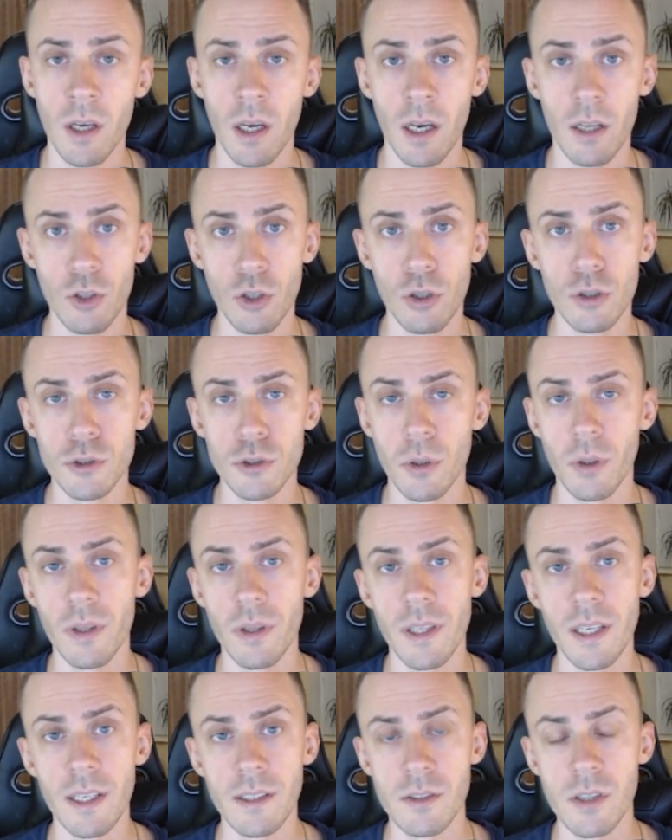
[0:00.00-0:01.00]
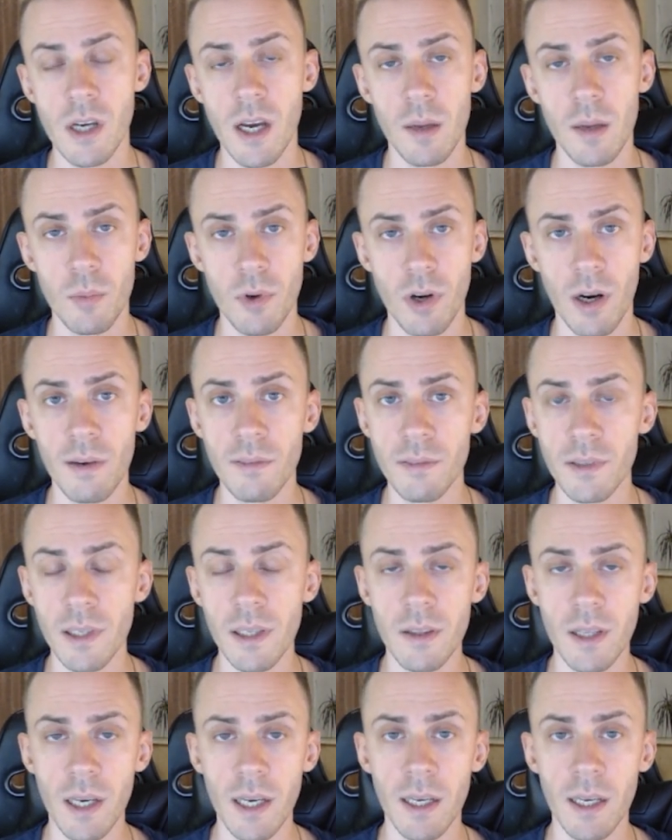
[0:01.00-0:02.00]
And also at that time, roughly,
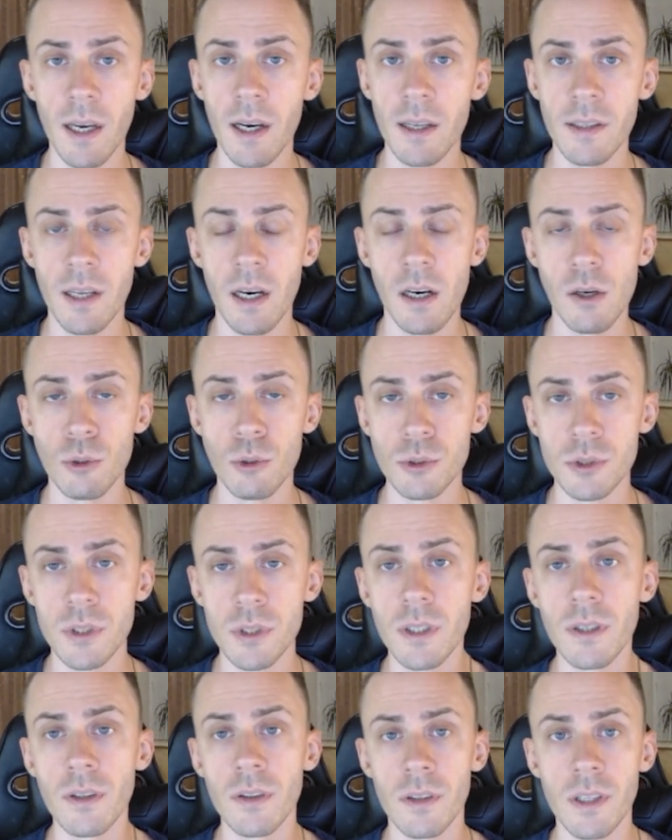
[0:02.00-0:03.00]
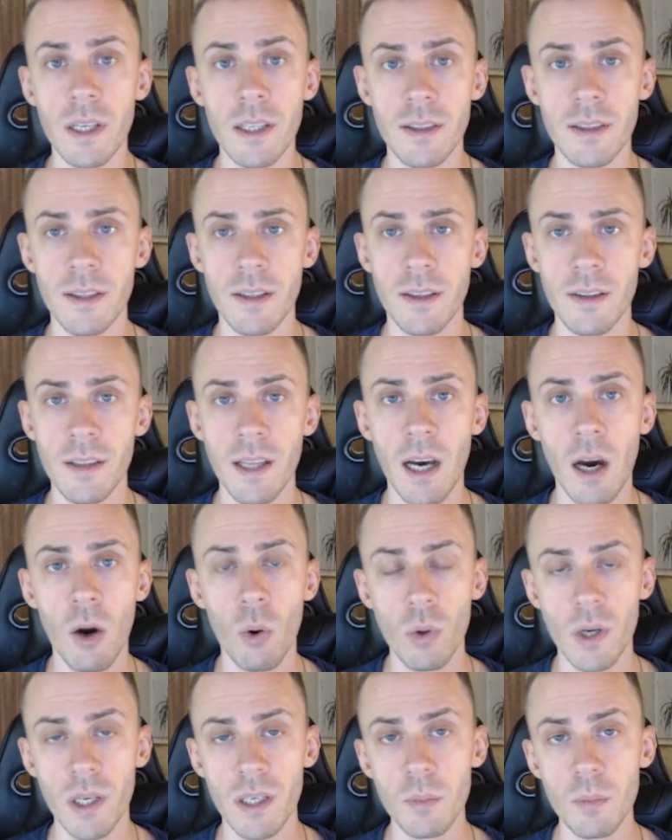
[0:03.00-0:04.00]
they announcing that they're now
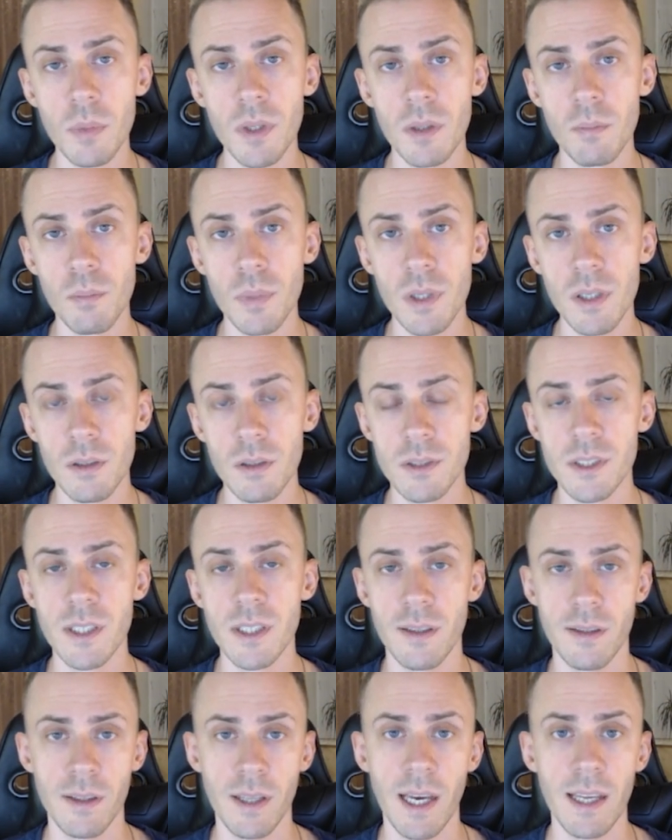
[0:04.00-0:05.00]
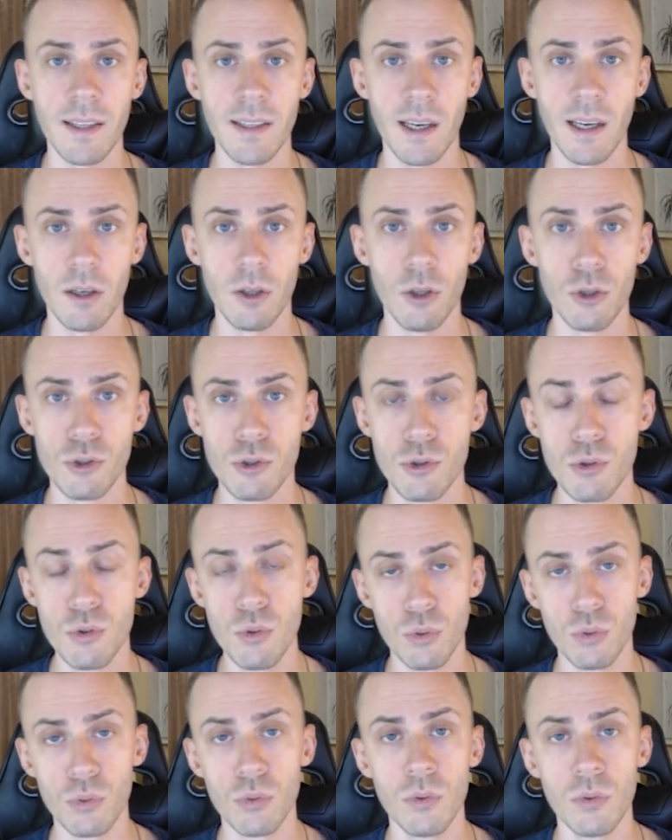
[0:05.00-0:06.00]
gonna be building an
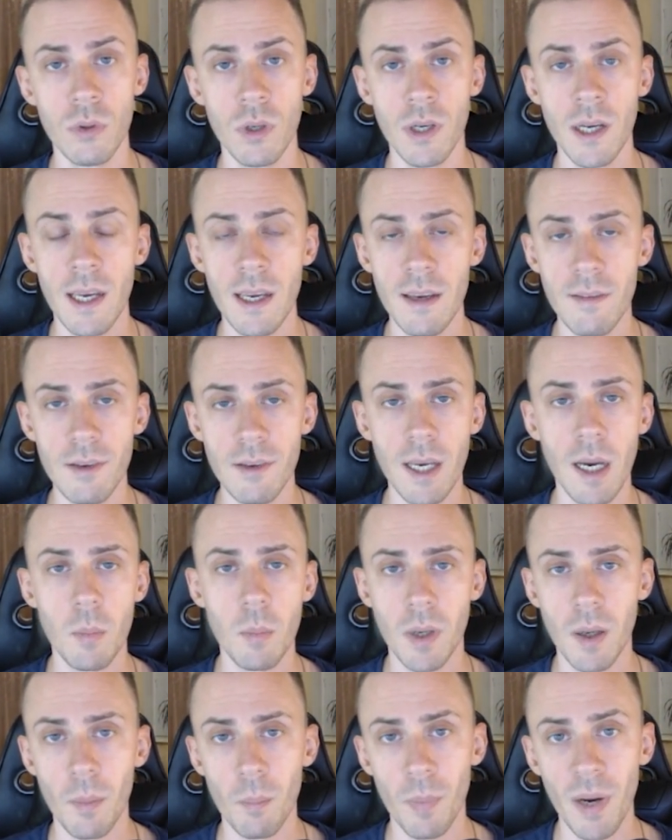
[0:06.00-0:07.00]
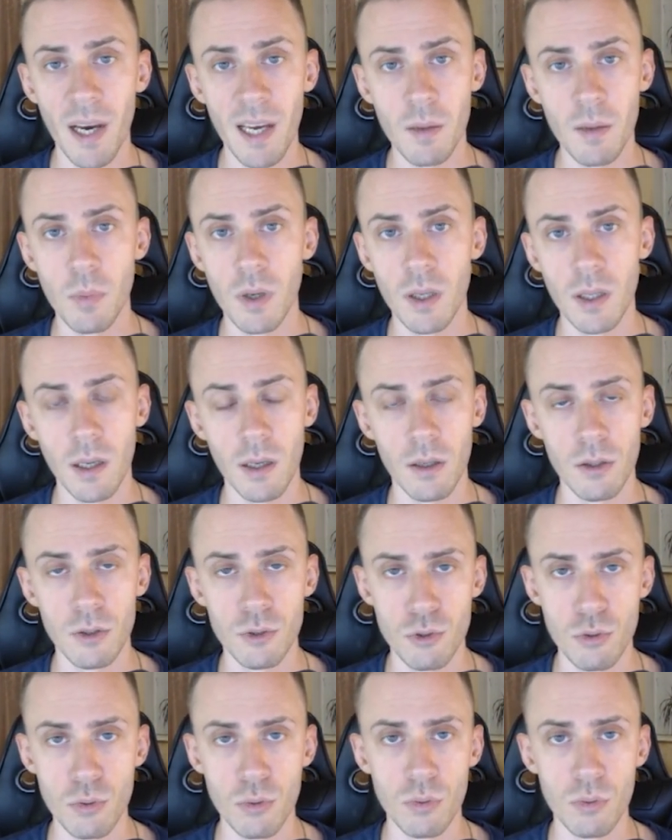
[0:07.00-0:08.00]
L2, EVM compatible
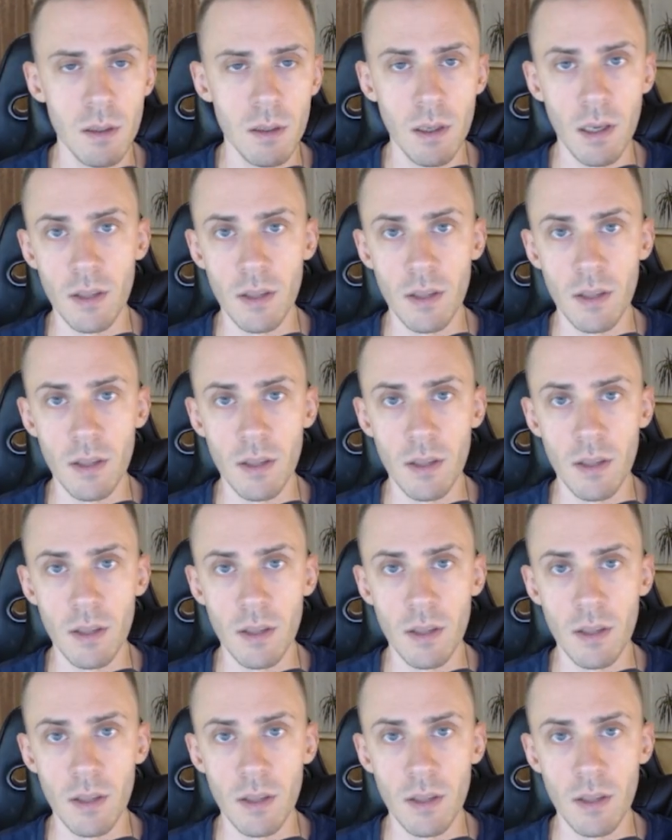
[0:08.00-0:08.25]
L2.